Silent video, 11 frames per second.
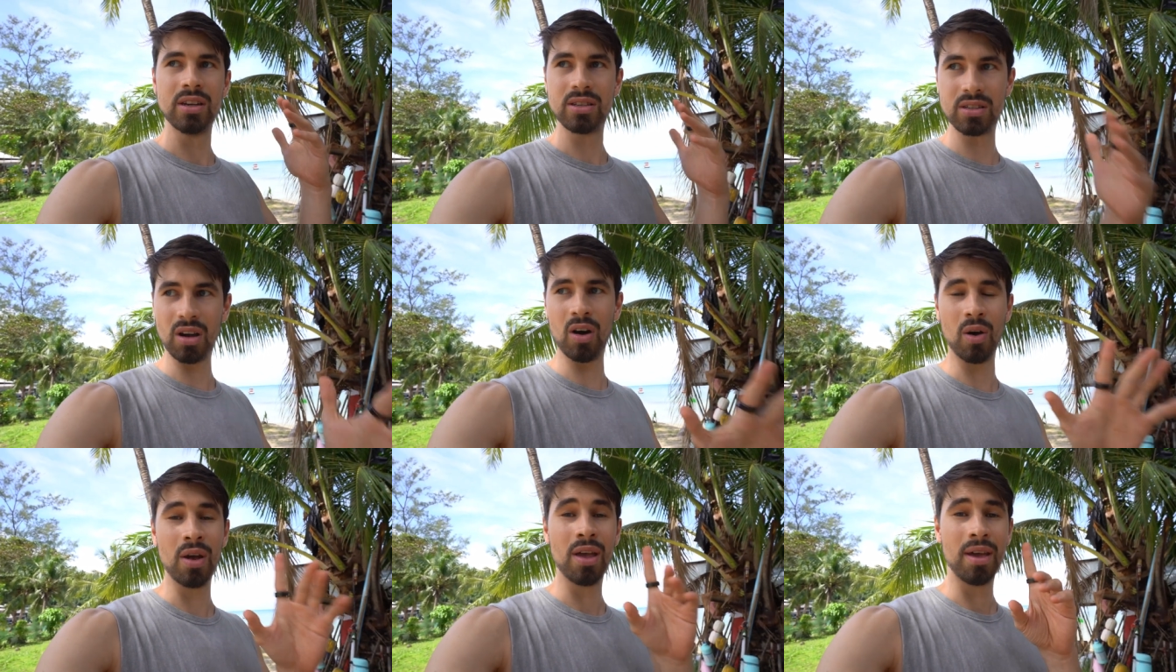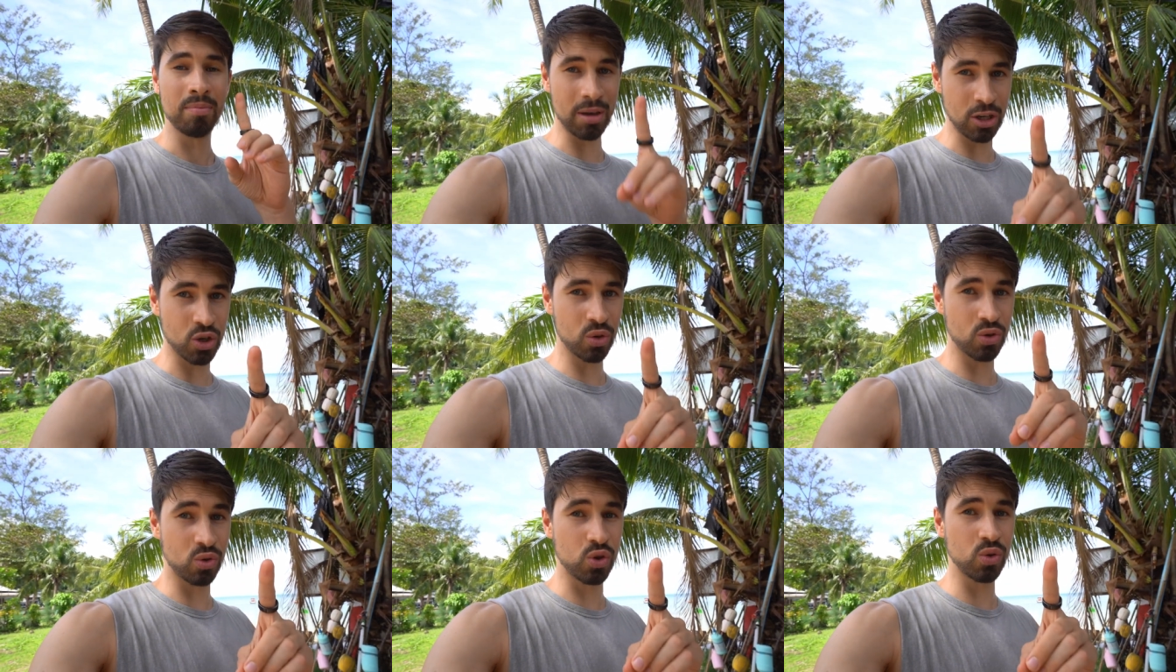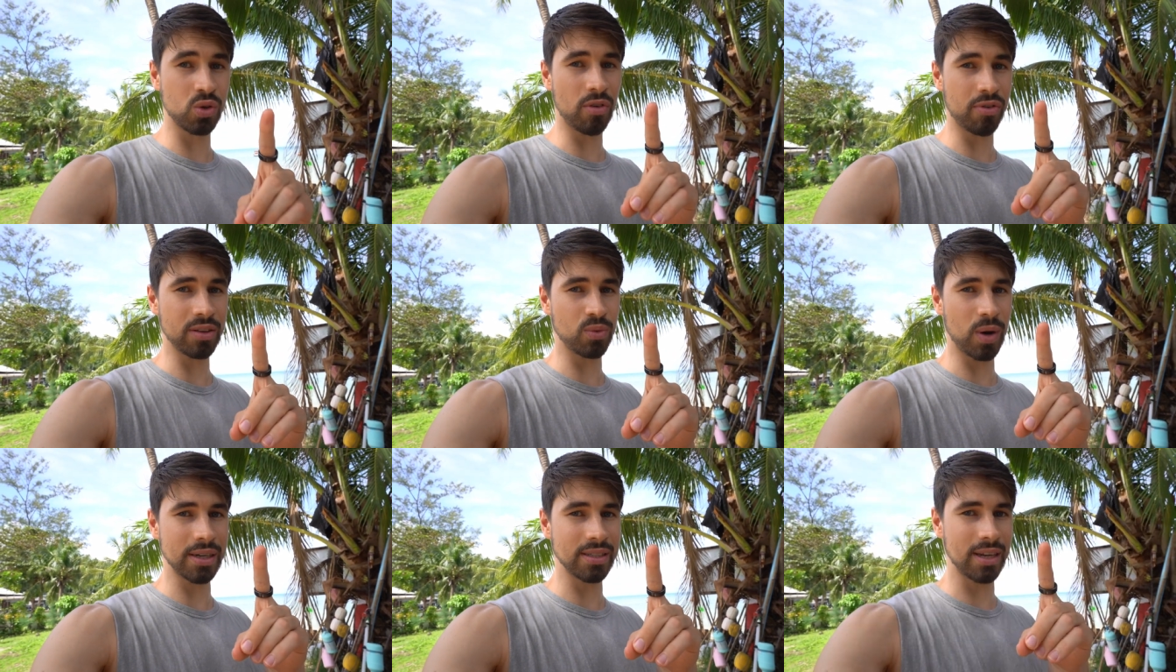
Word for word: So make sure to choose your friends wisely.